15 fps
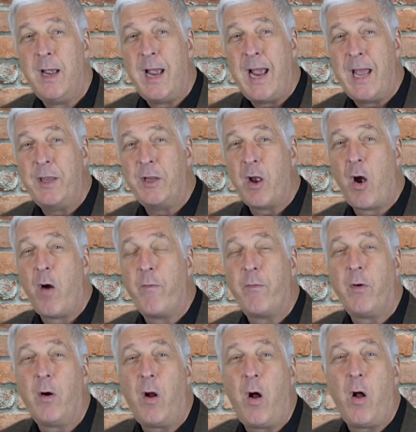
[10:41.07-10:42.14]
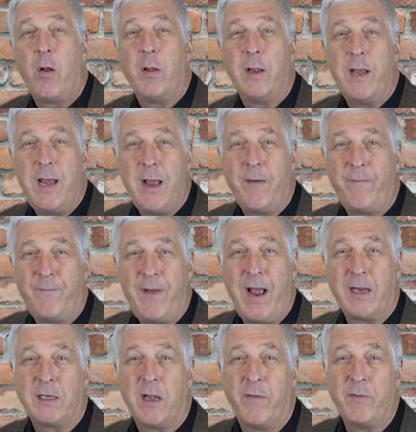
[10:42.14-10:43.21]
and the overall
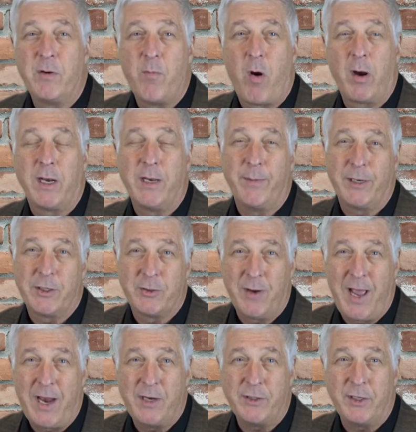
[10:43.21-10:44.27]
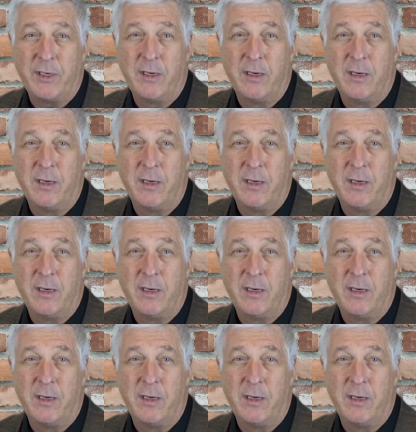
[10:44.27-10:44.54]
effect of your marketing mix strategy.